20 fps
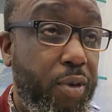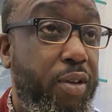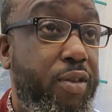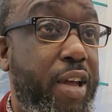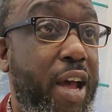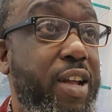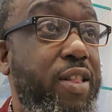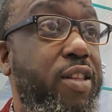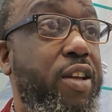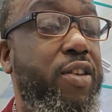
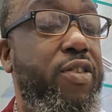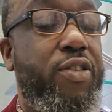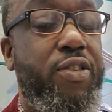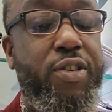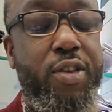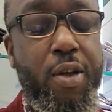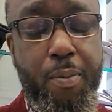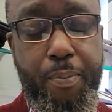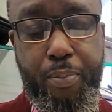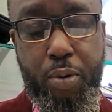Take this
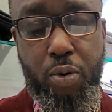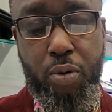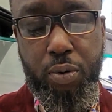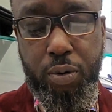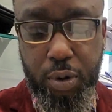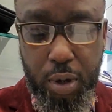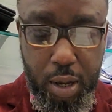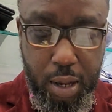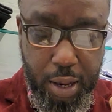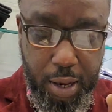simple
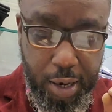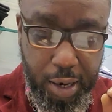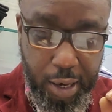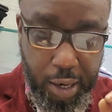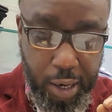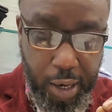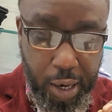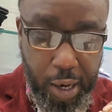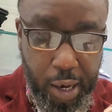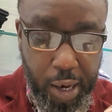
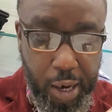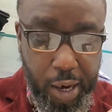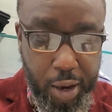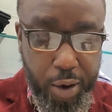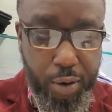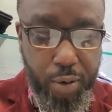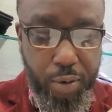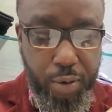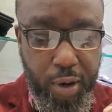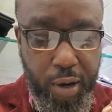
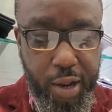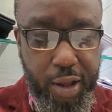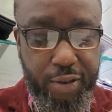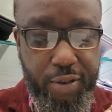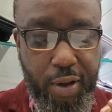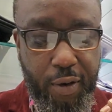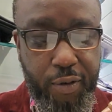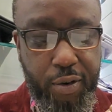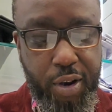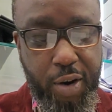little list
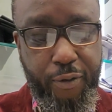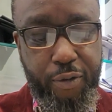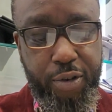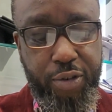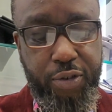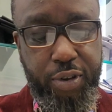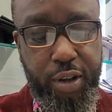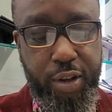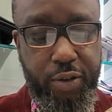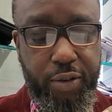of
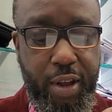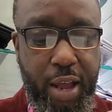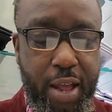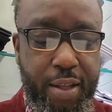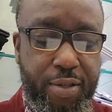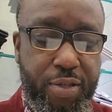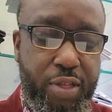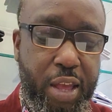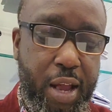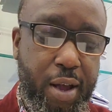differences
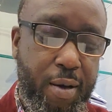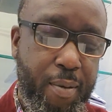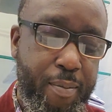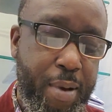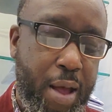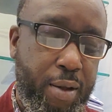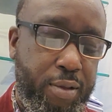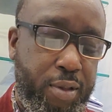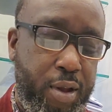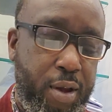and think
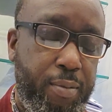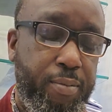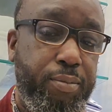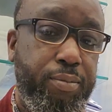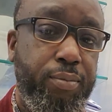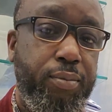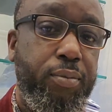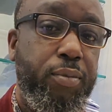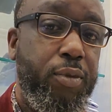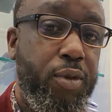about them.
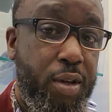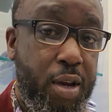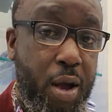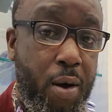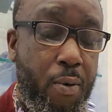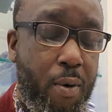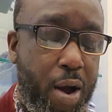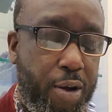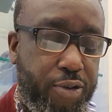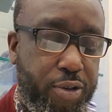Now
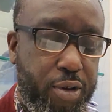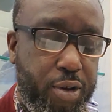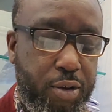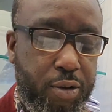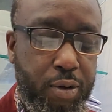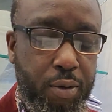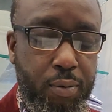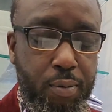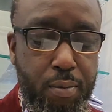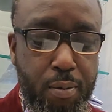watch this.